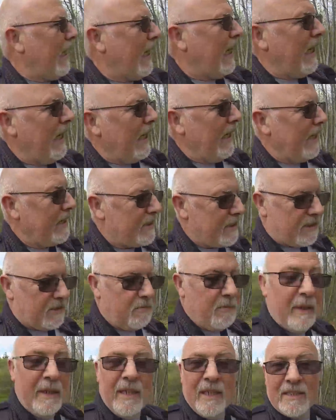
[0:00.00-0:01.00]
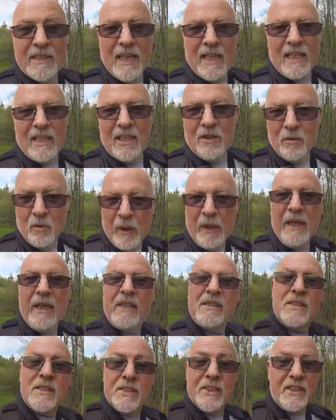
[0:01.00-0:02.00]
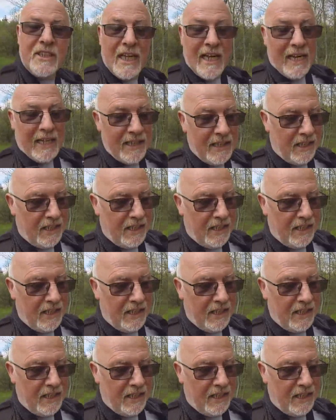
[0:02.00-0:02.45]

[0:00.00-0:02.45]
It's been exactly a week to the day